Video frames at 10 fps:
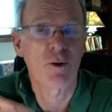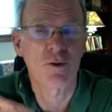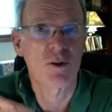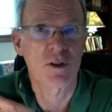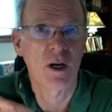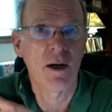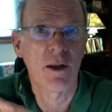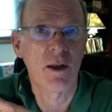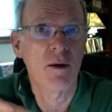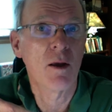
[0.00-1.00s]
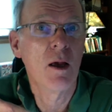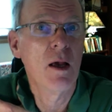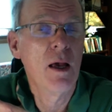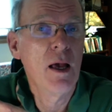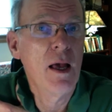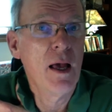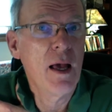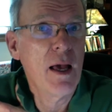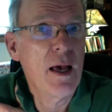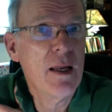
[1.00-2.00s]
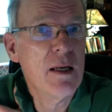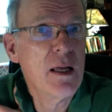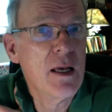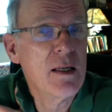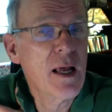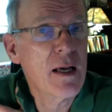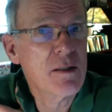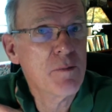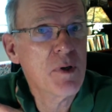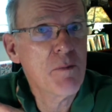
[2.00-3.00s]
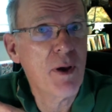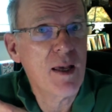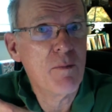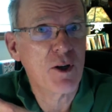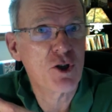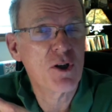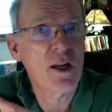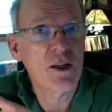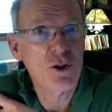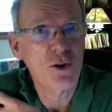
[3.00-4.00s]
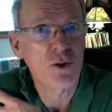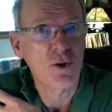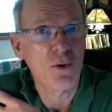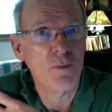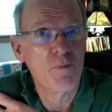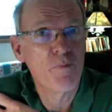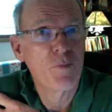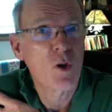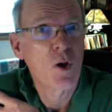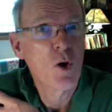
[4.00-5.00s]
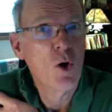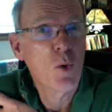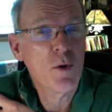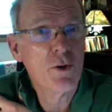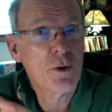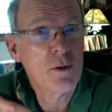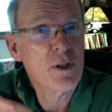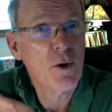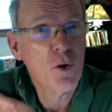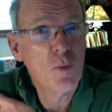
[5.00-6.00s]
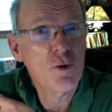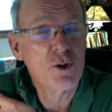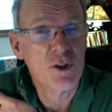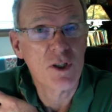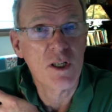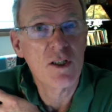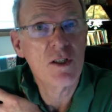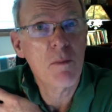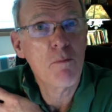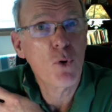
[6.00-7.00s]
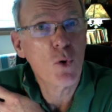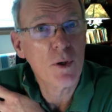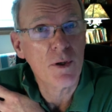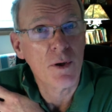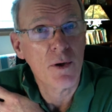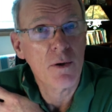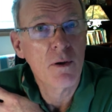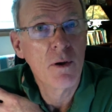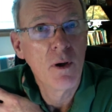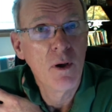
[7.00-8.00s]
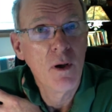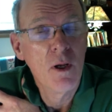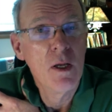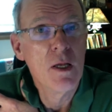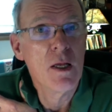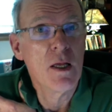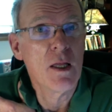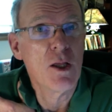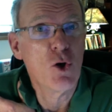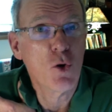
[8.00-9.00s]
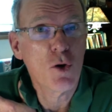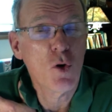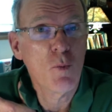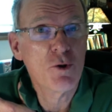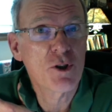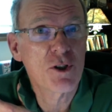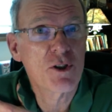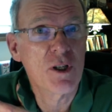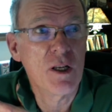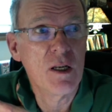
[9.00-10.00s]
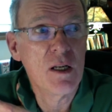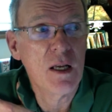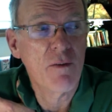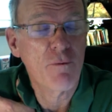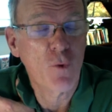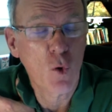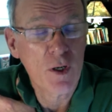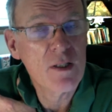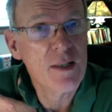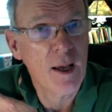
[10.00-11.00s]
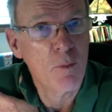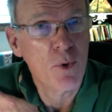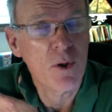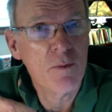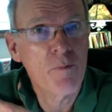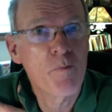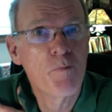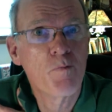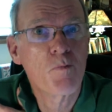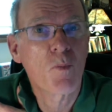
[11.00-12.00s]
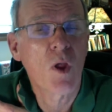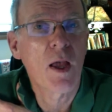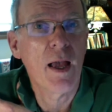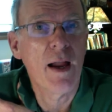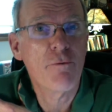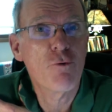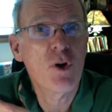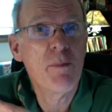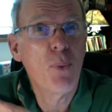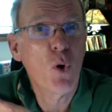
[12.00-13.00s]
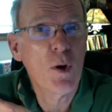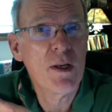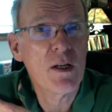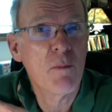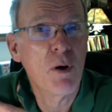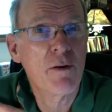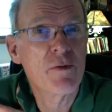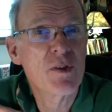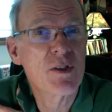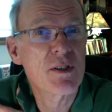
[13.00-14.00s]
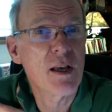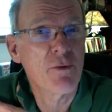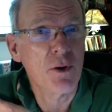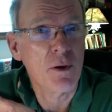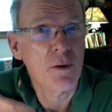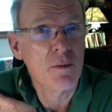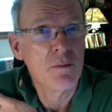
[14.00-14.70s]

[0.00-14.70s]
society. And it hasn't been paid much attention to. Well, it turns out homocysteine is important. Your homocysteine, for example, every point above 7